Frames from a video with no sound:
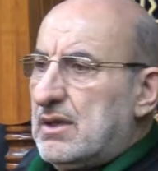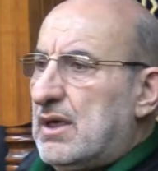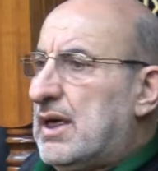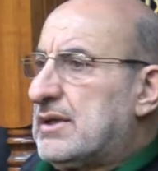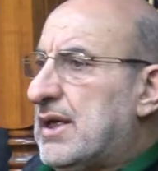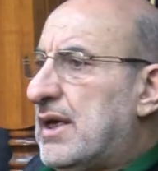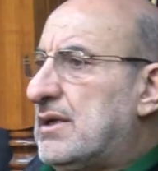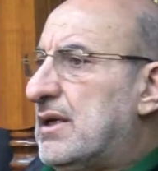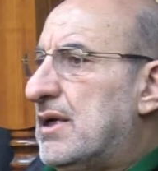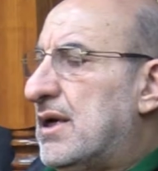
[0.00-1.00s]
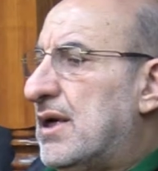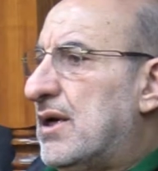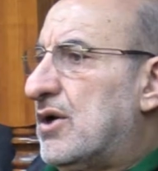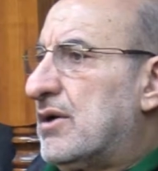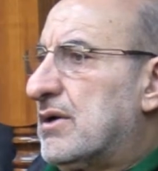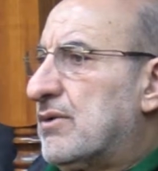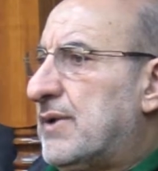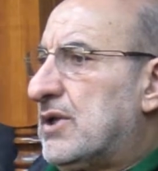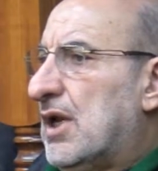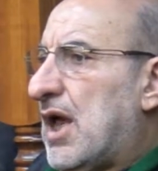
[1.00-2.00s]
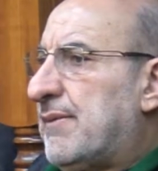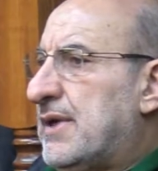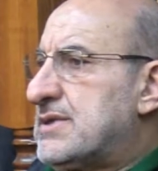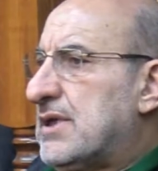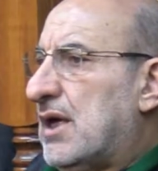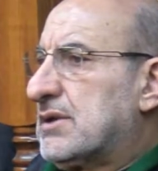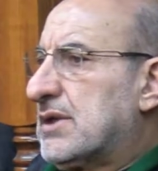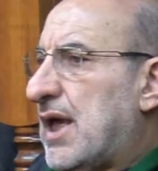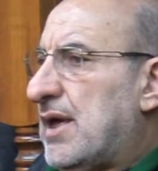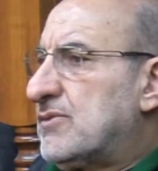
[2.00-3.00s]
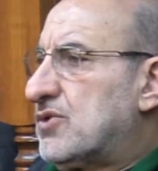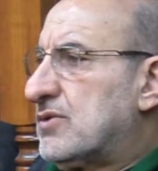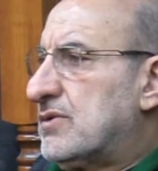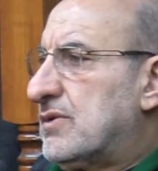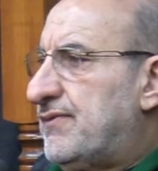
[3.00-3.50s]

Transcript: And then Ubaydullah ibn Ziyad came to